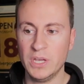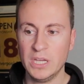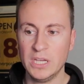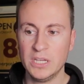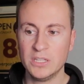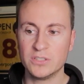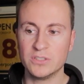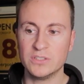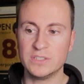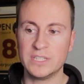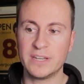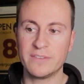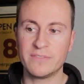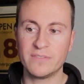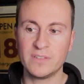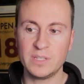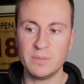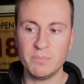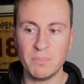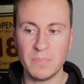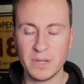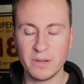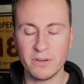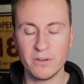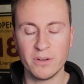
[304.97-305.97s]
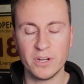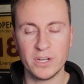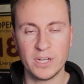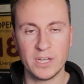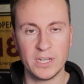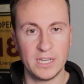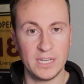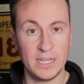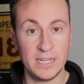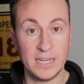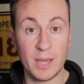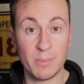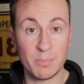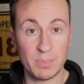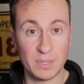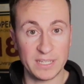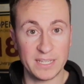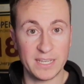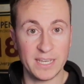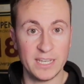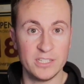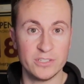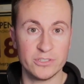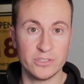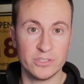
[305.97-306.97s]
So definitely mirror an
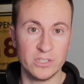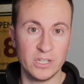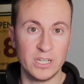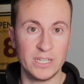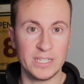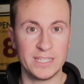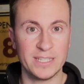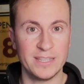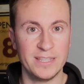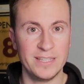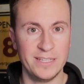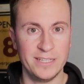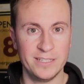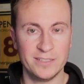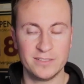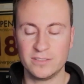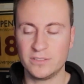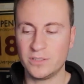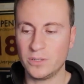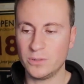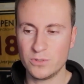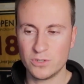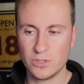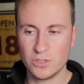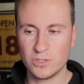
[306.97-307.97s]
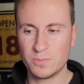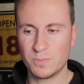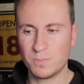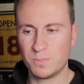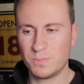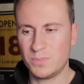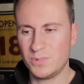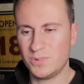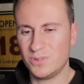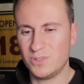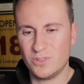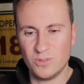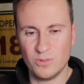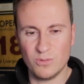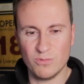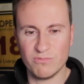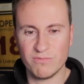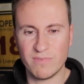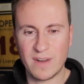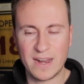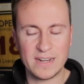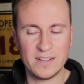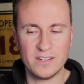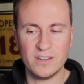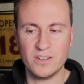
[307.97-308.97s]
application like this. Don't just do
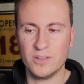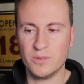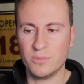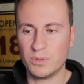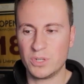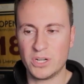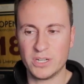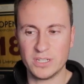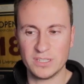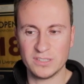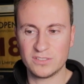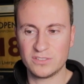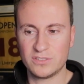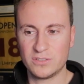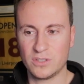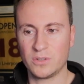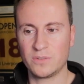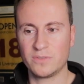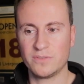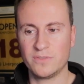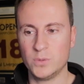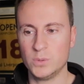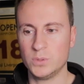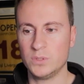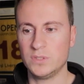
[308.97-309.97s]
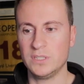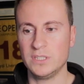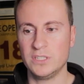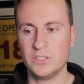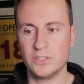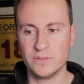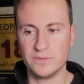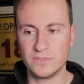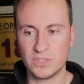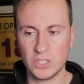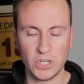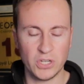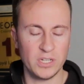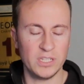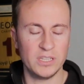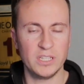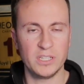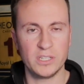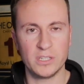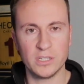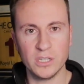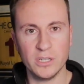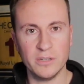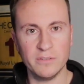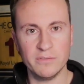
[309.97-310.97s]
random kind of stock footage of turning the
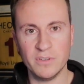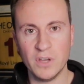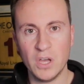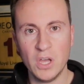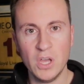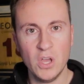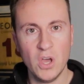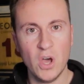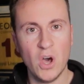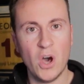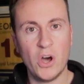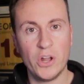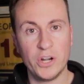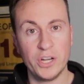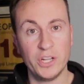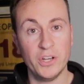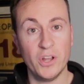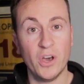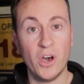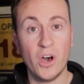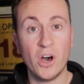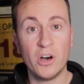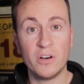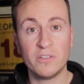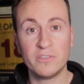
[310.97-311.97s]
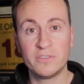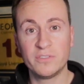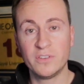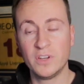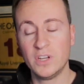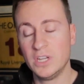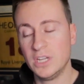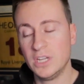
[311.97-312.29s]
glove on and off.